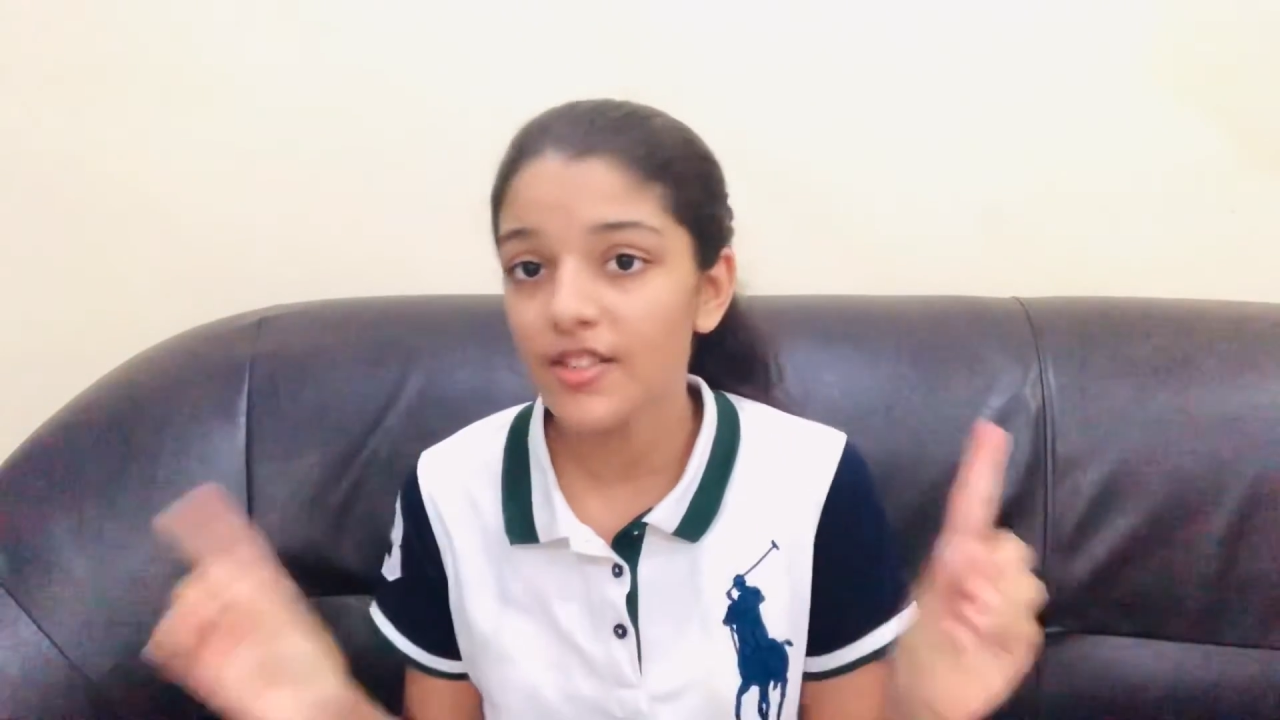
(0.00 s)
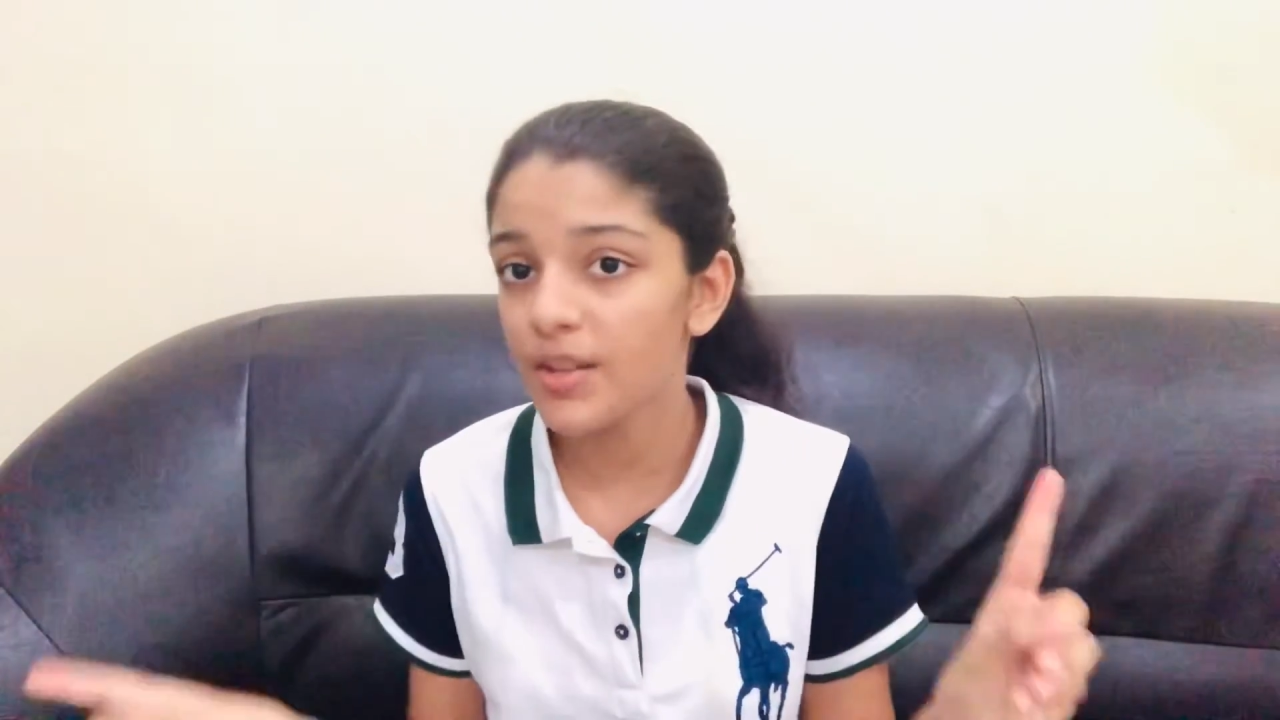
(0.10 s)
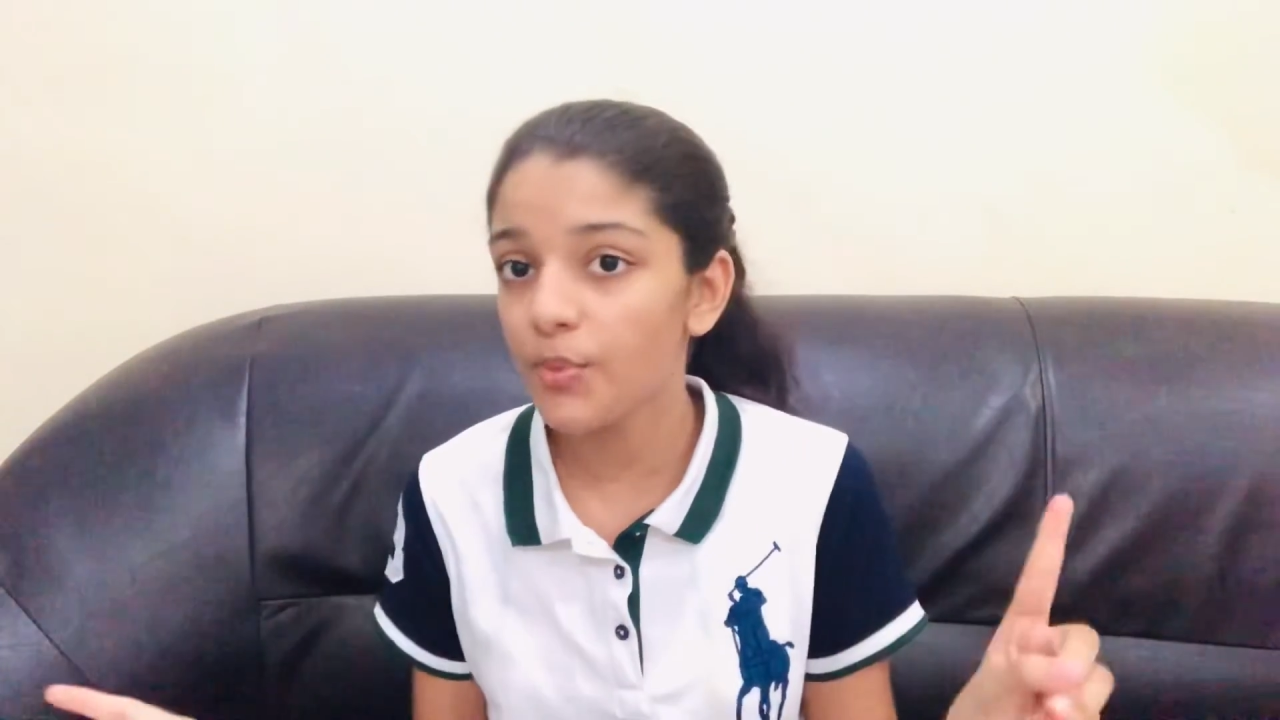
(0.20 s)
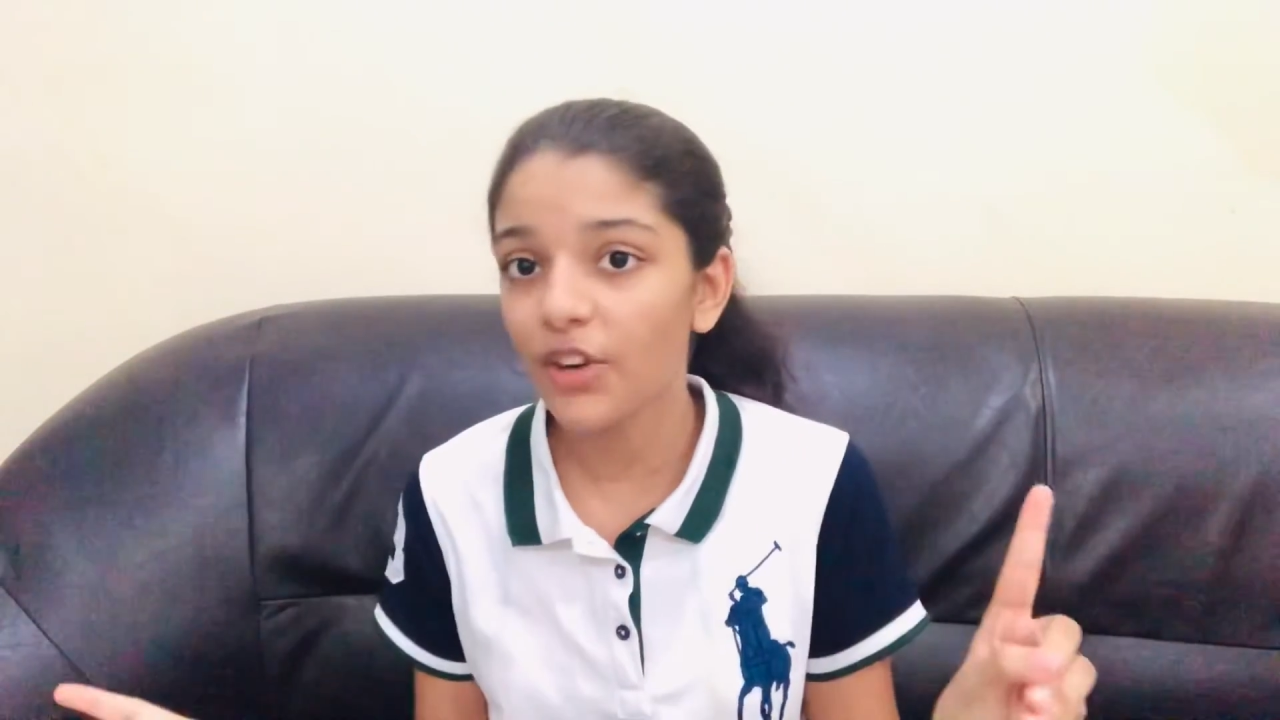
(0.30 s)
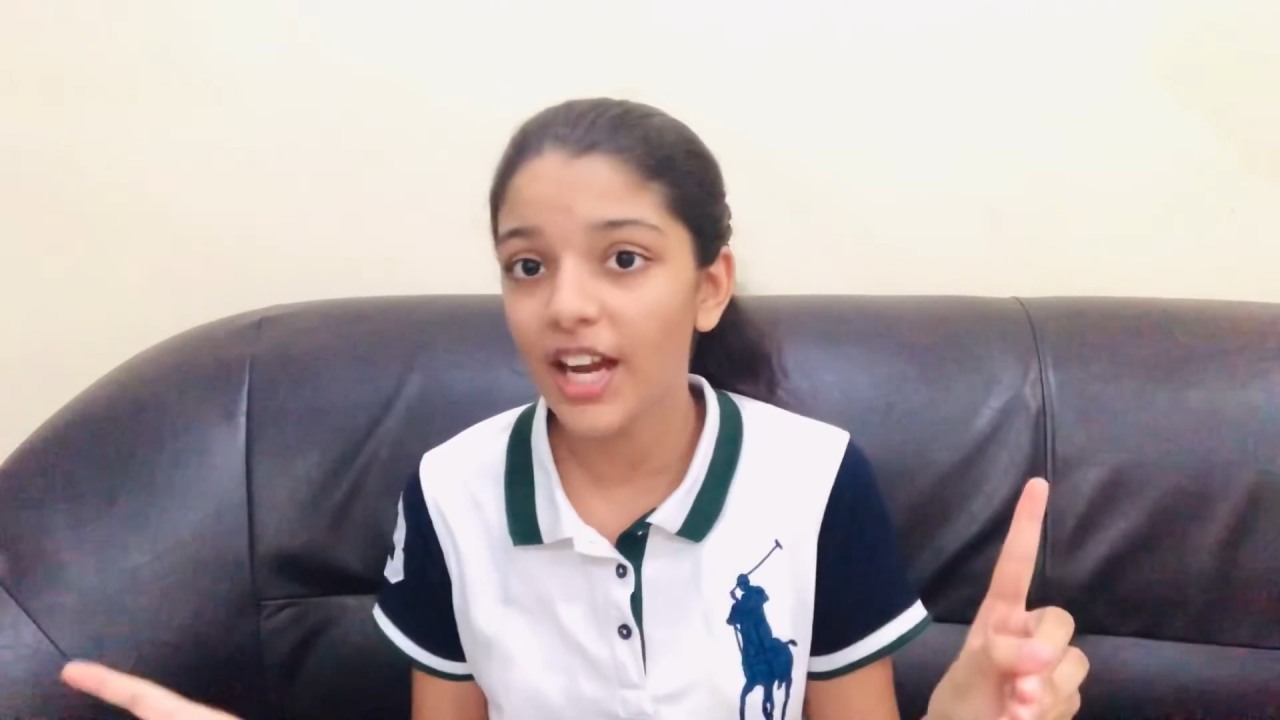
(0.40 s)
to
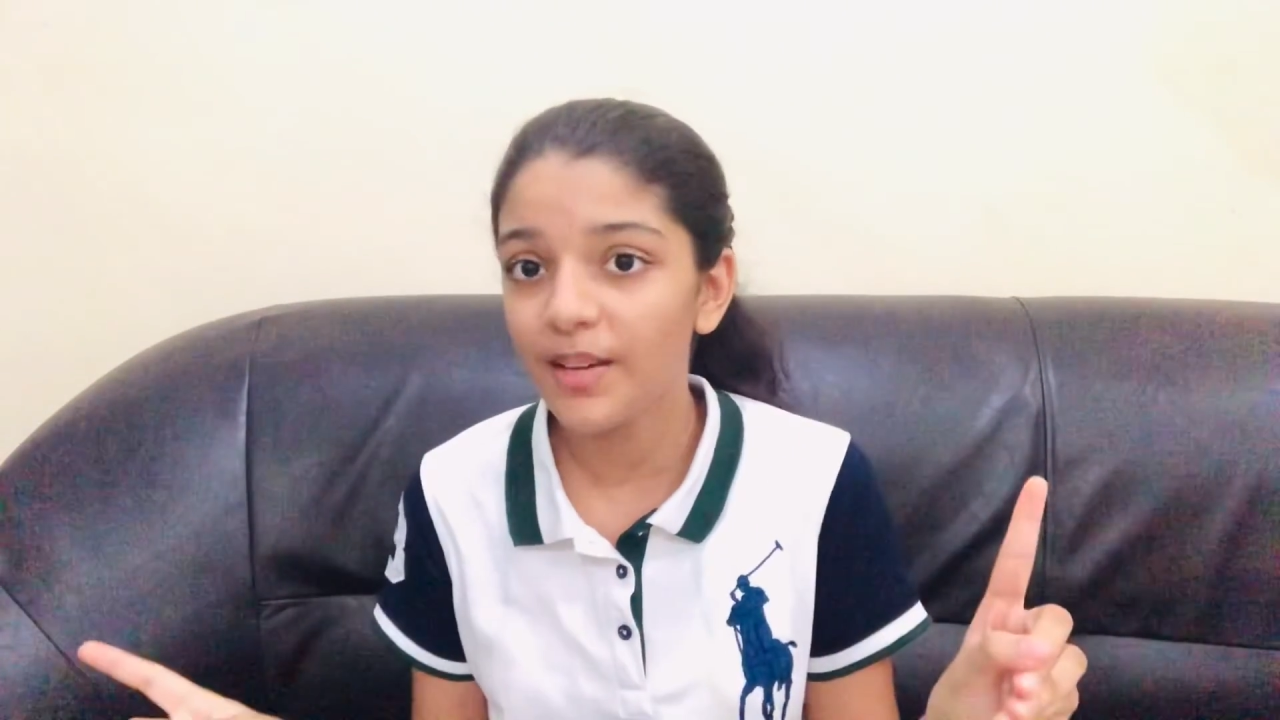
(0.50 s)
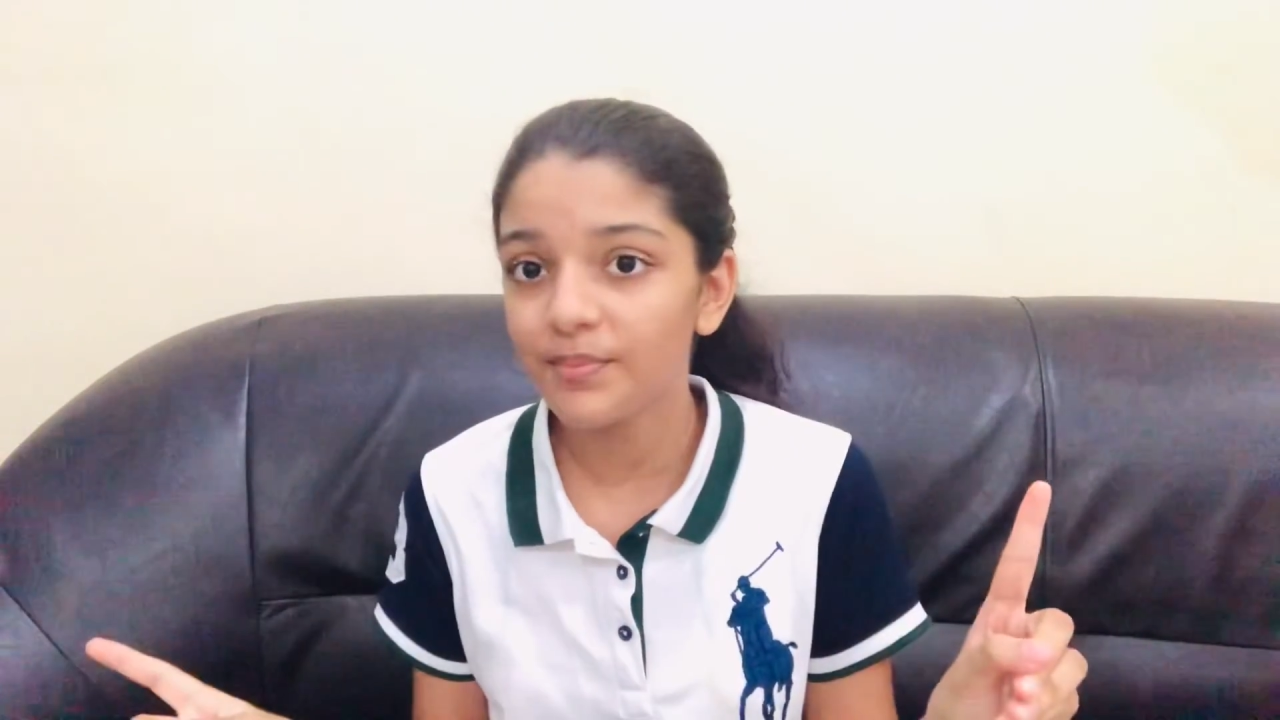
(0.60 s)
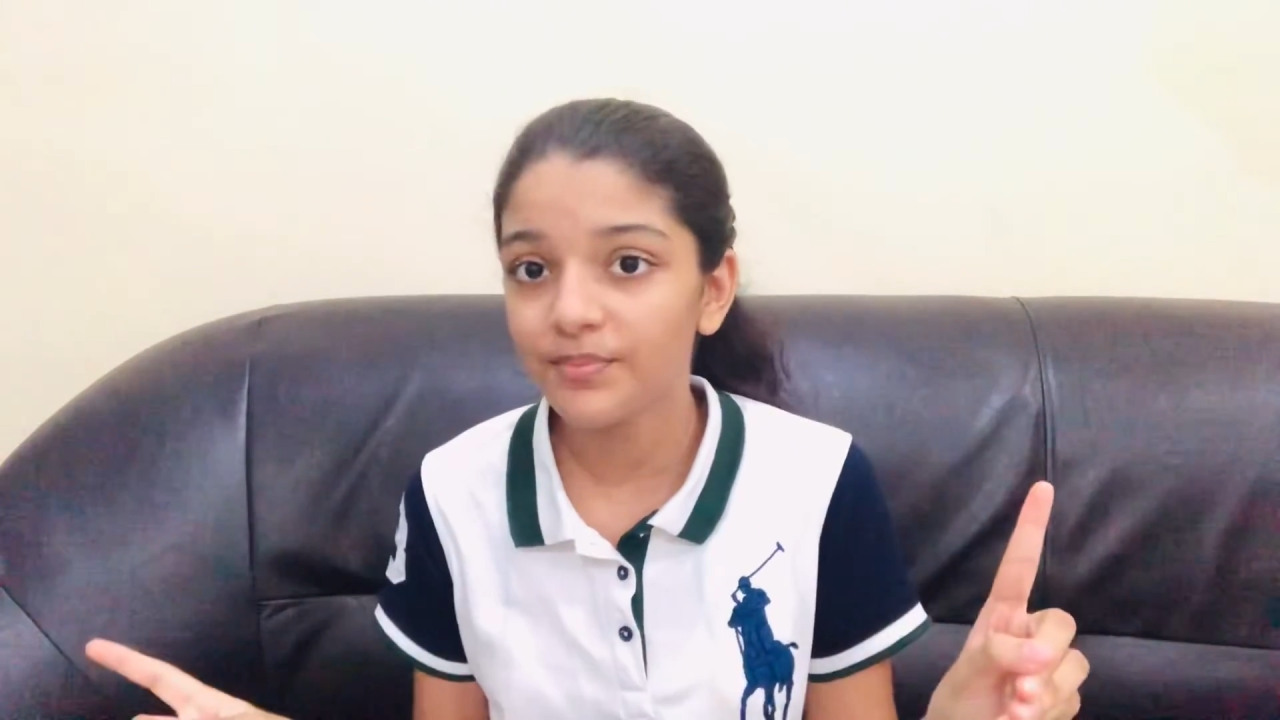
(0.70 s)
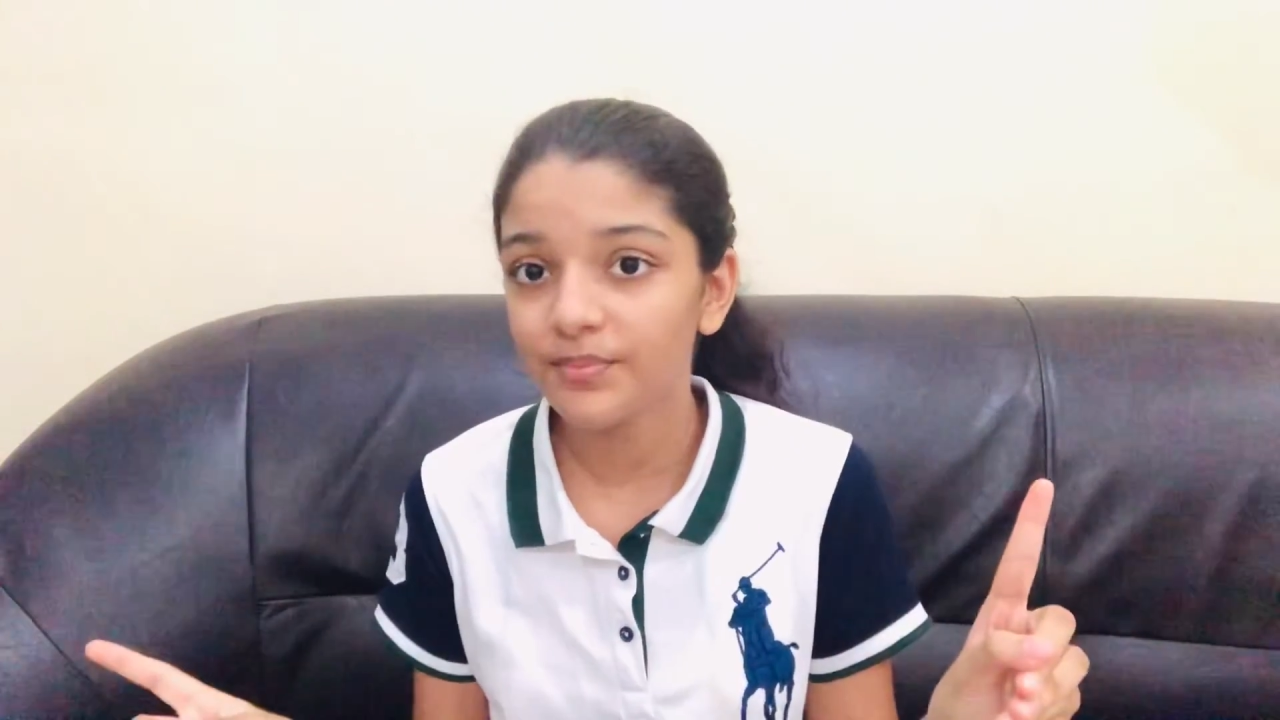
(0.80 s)
subscribe.